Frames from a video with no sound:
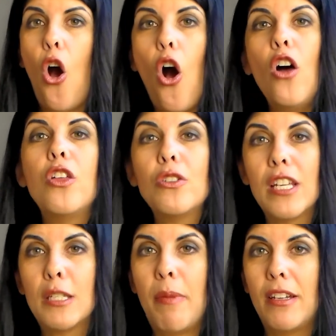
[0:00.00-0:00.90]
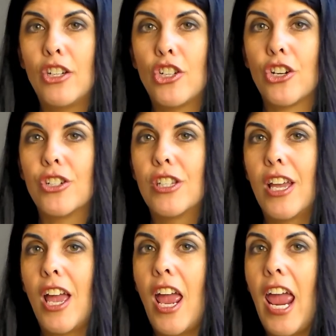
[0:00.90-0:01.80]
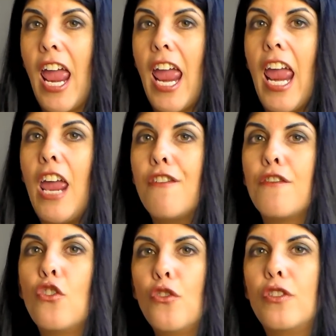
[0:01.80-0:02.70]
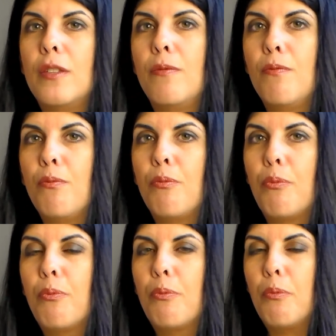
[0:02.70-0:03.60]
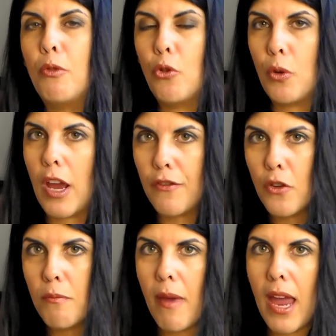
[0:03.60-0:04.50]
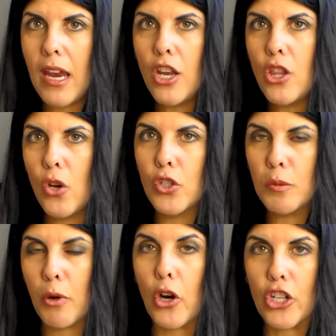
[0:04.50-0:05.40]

All those expenditures, if you made those